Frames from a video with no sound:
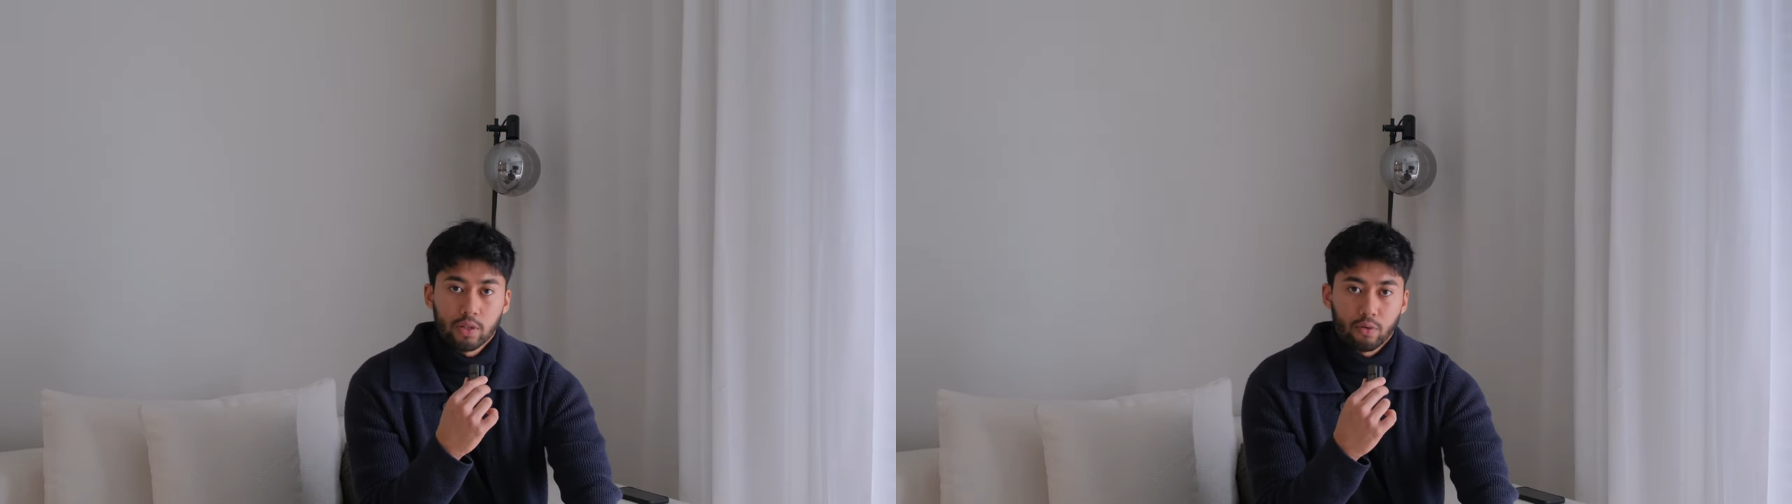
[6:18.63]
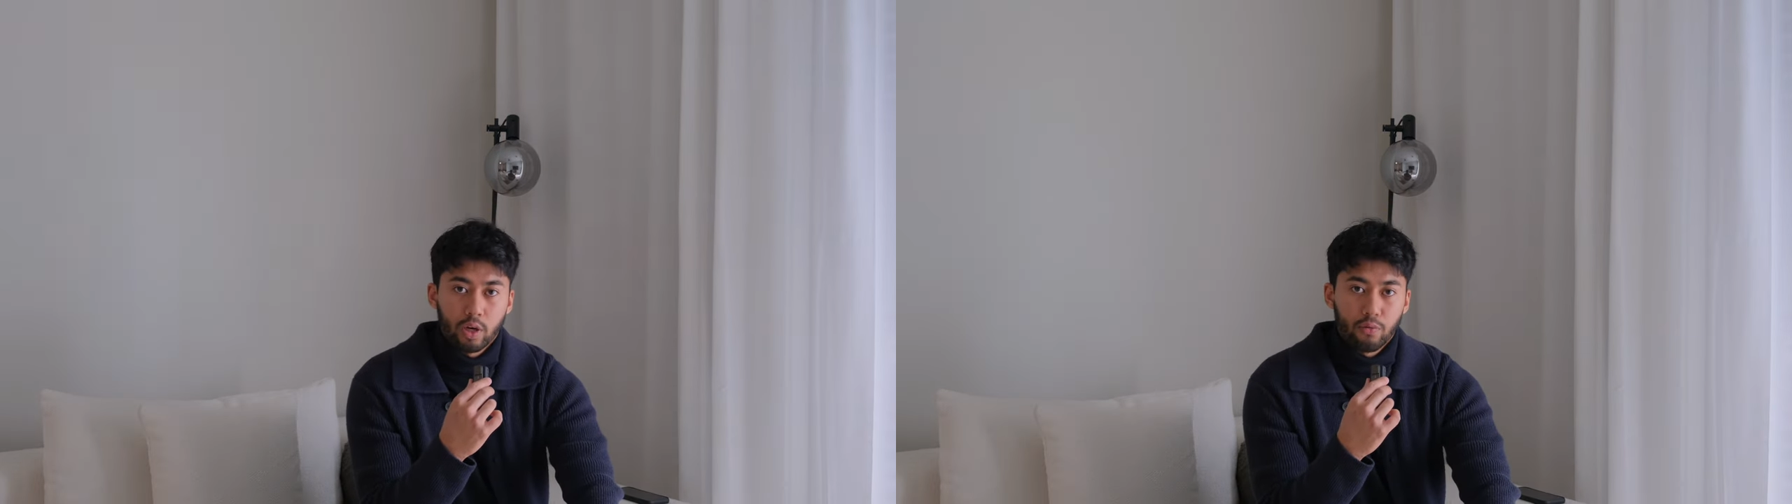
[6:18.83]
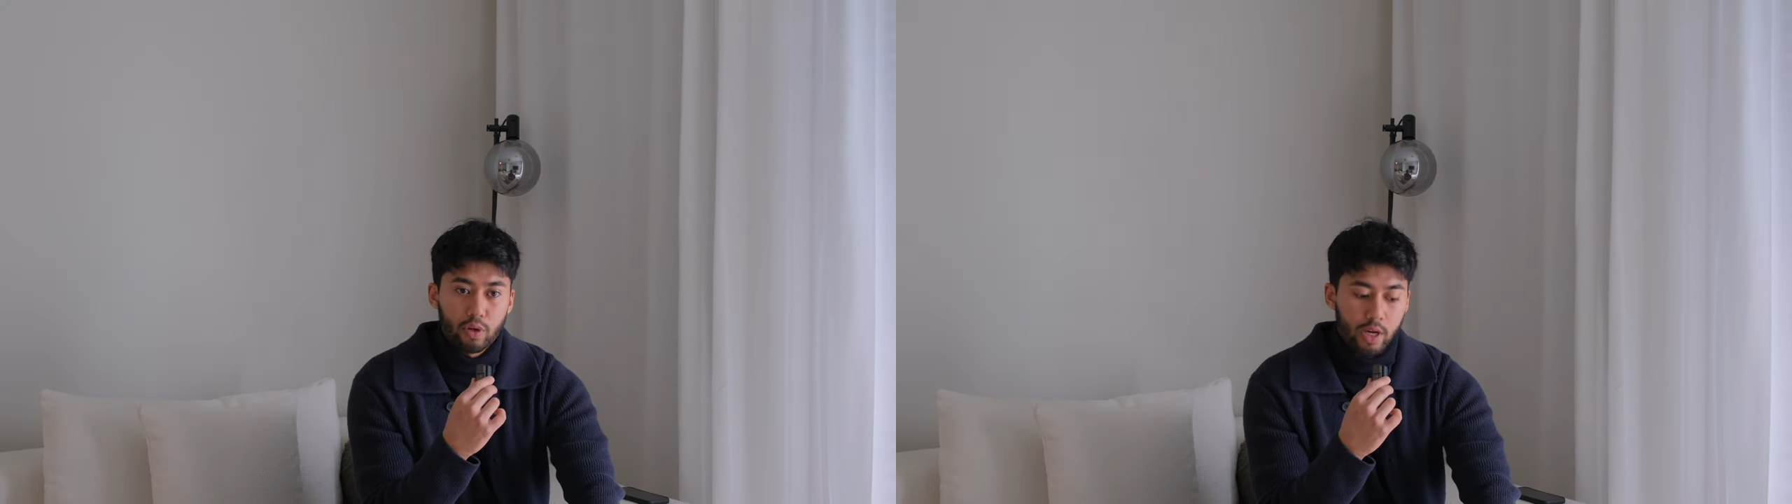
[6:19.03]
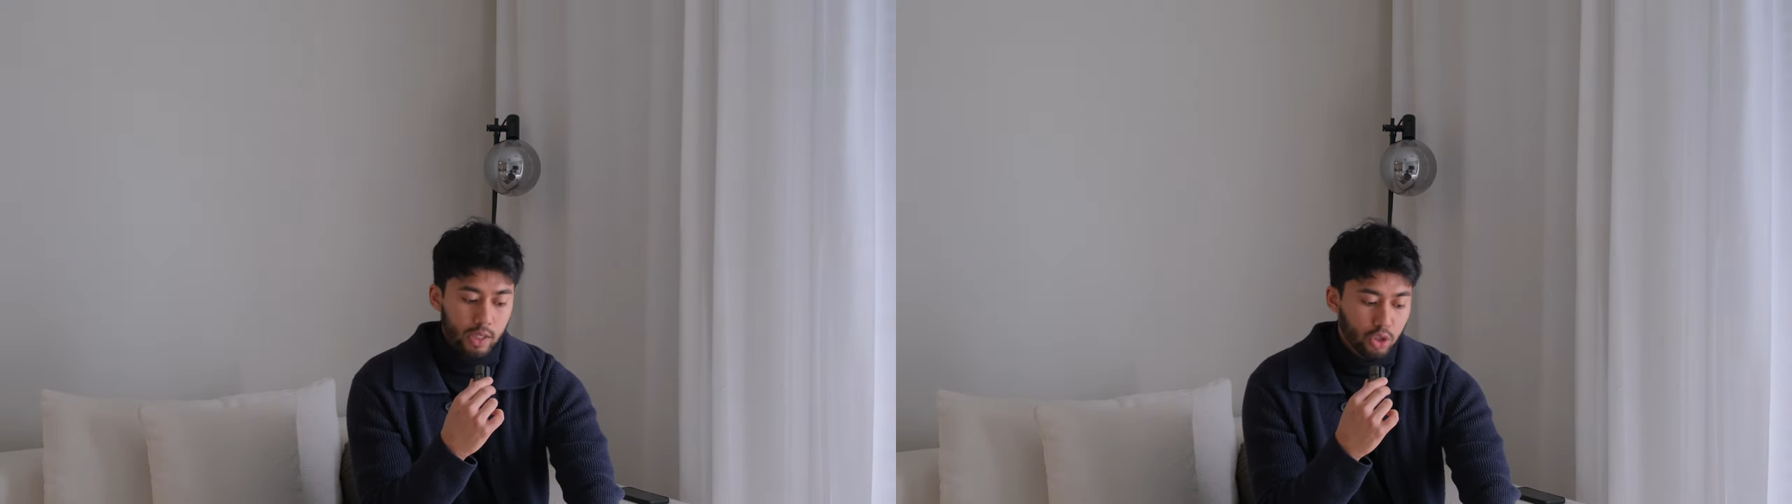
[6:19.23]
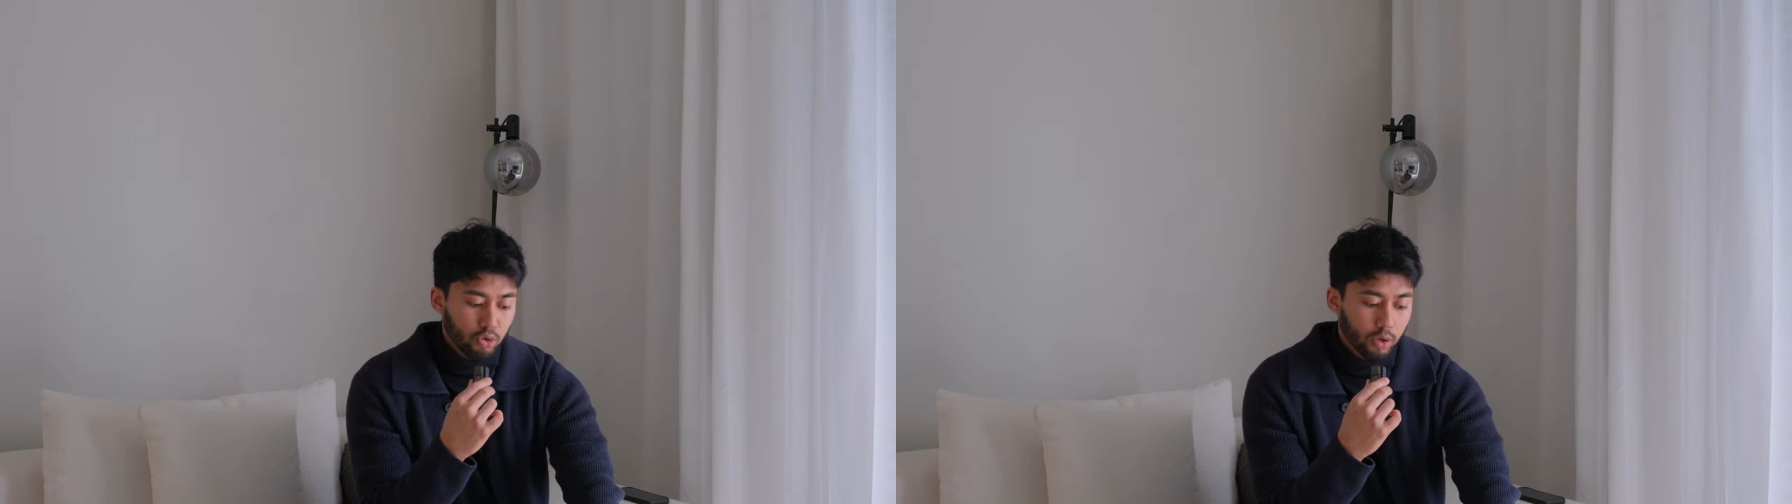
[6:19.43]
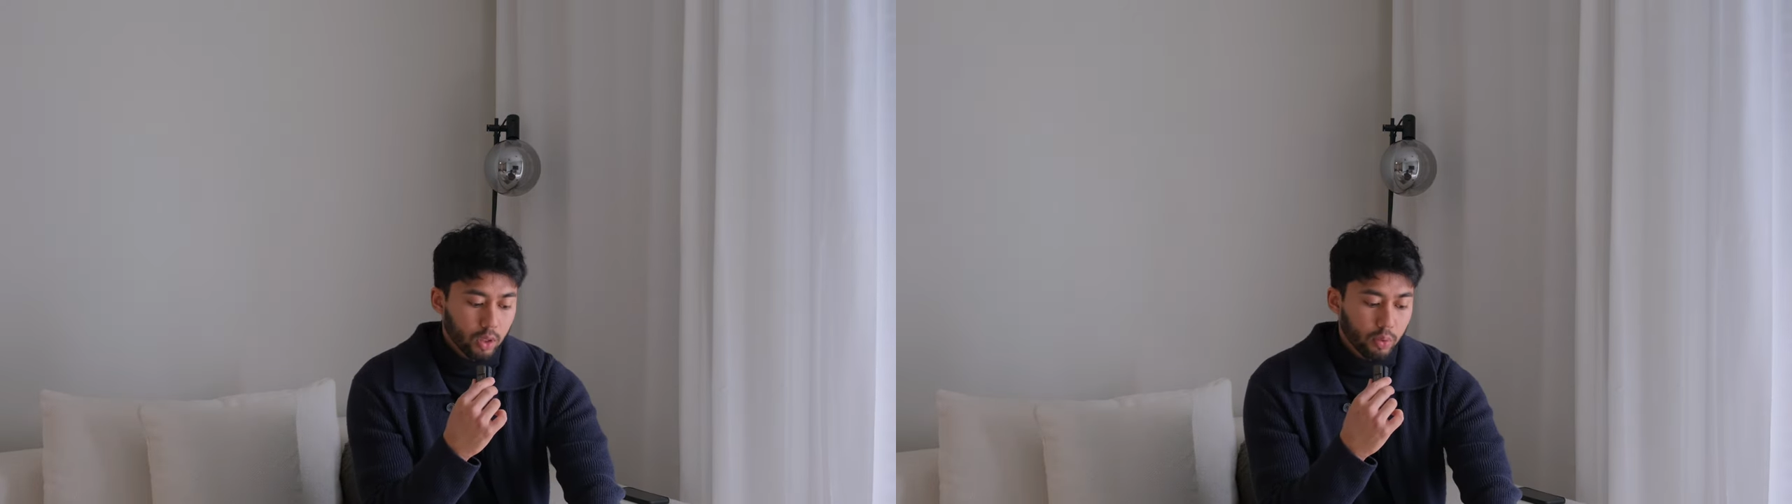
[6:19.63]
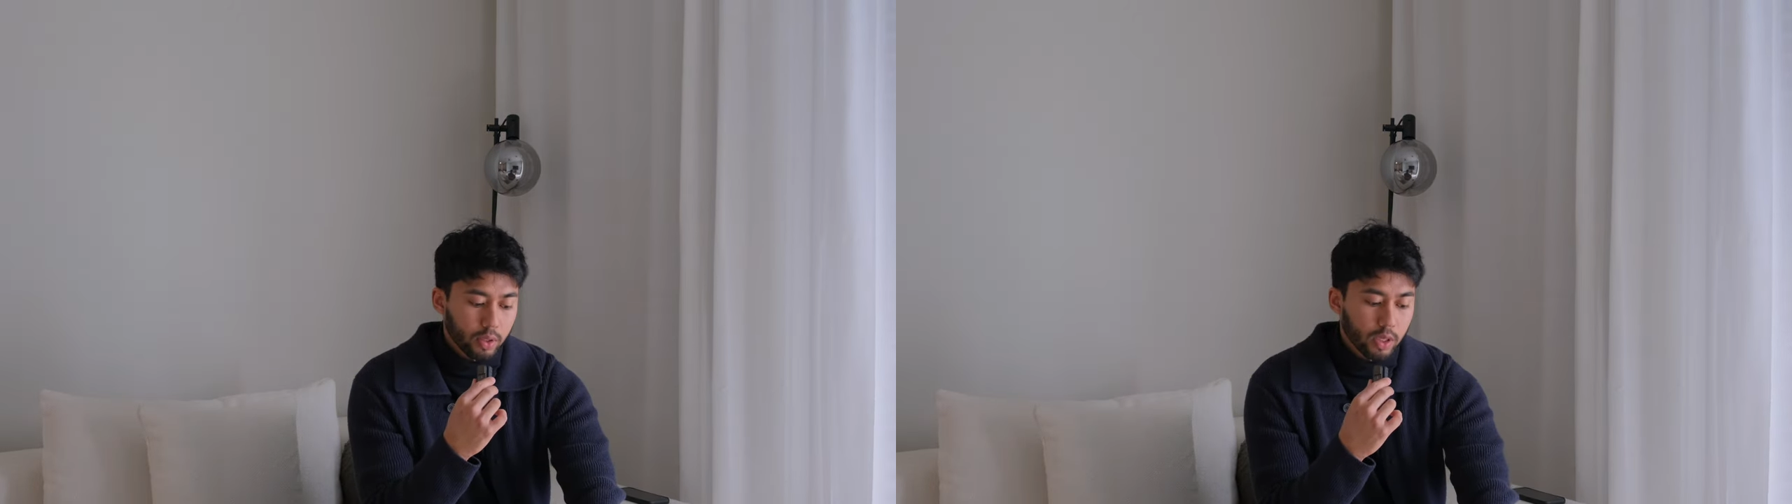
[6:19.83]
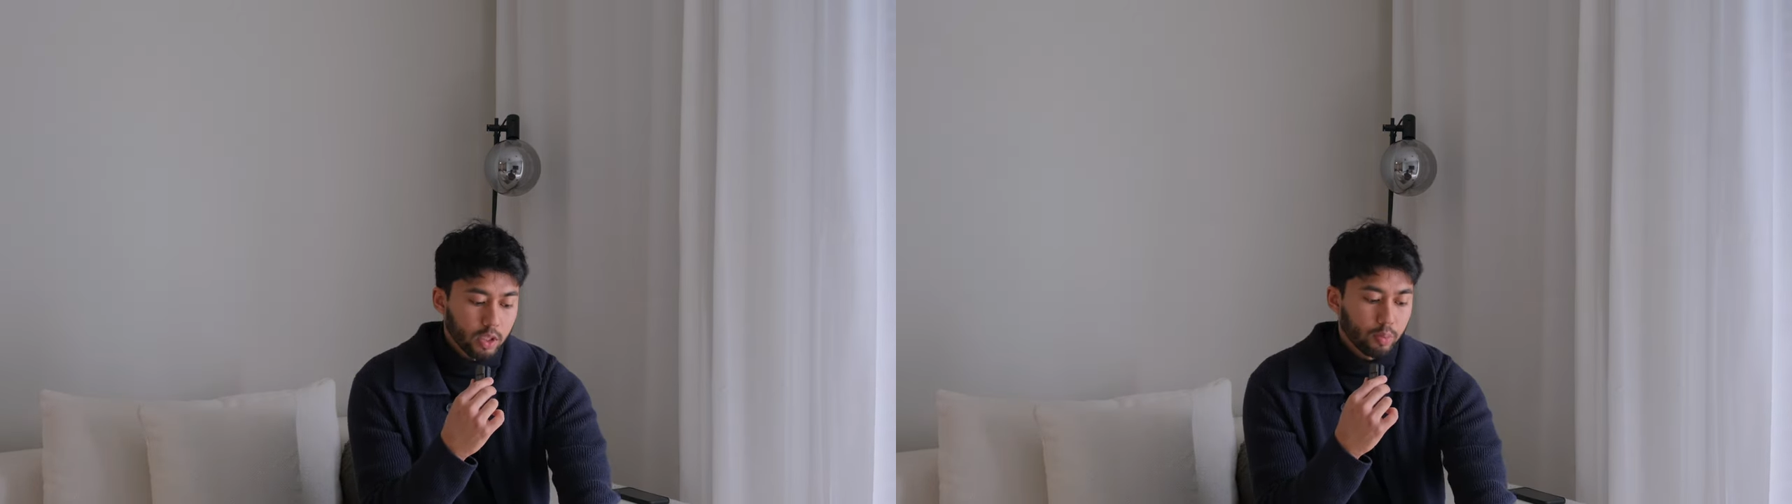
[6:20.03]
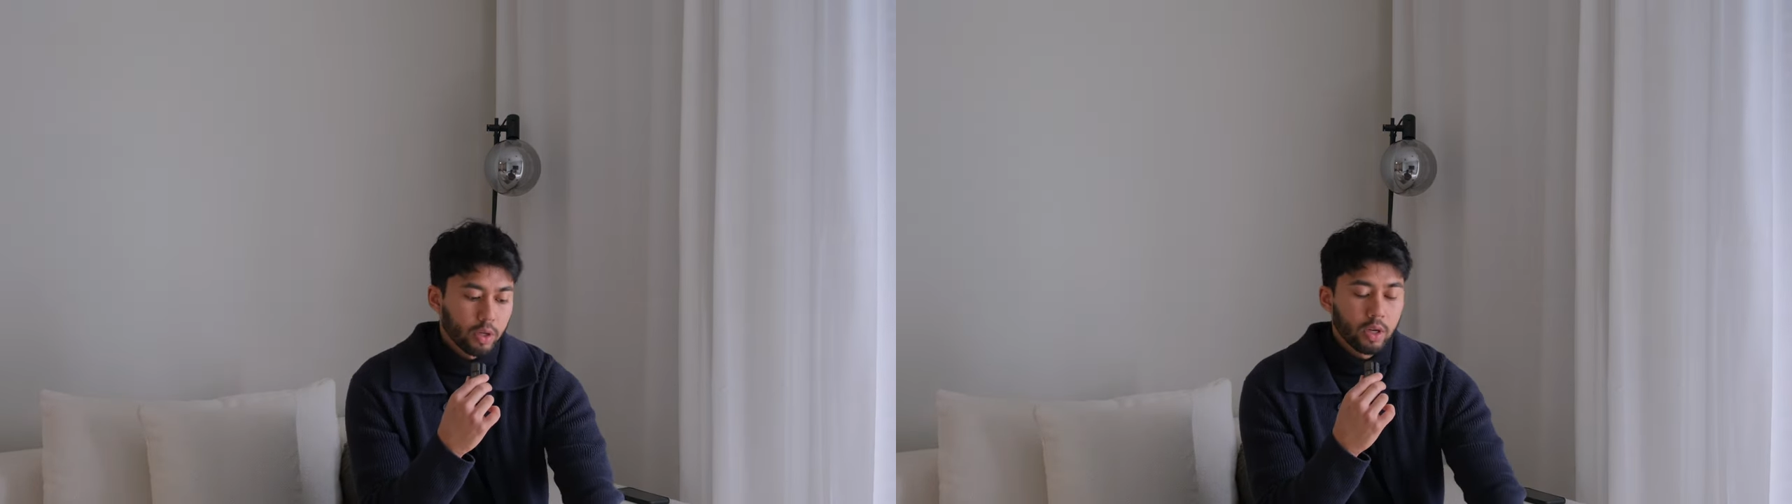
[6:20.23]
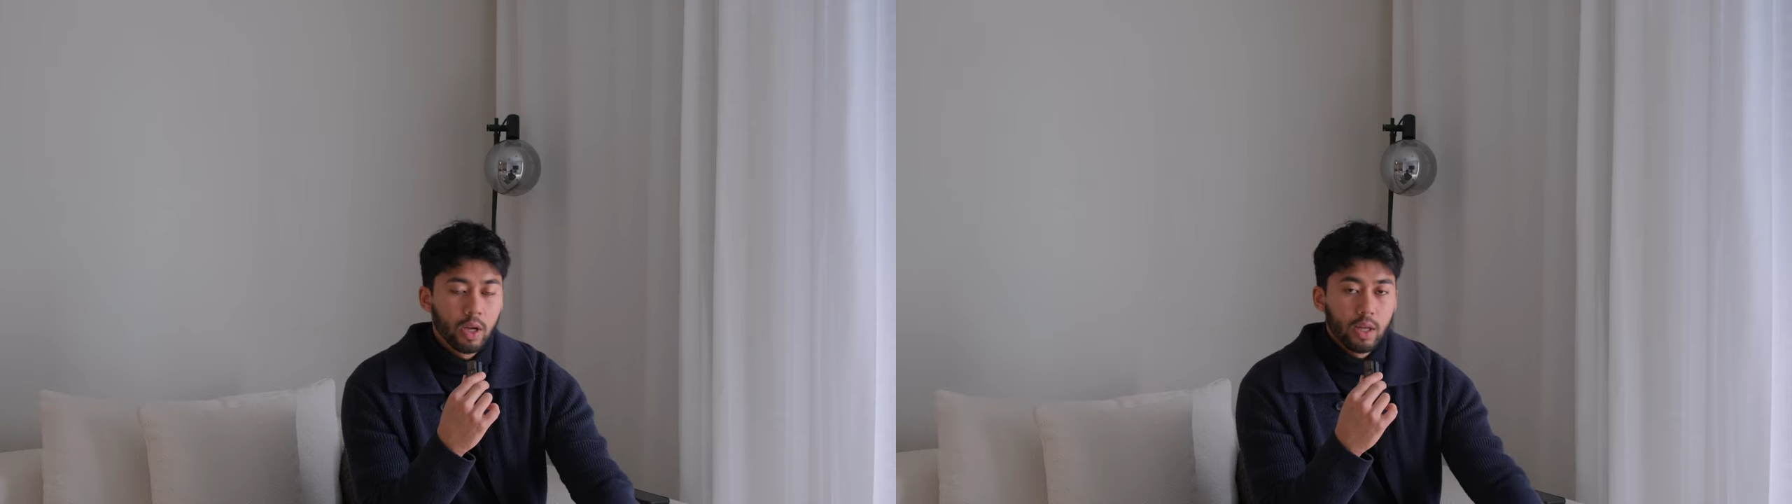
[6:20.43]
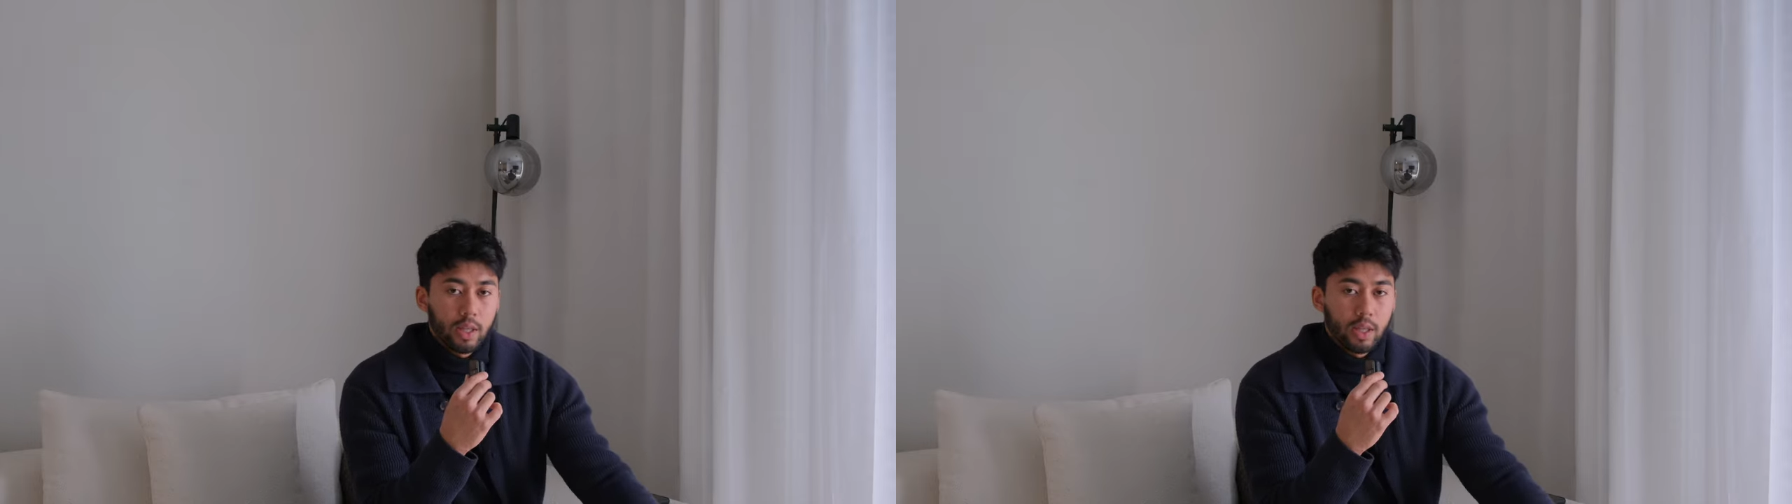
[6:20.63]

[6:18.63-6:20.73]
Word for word: for any of you guys that's struggling with discipline,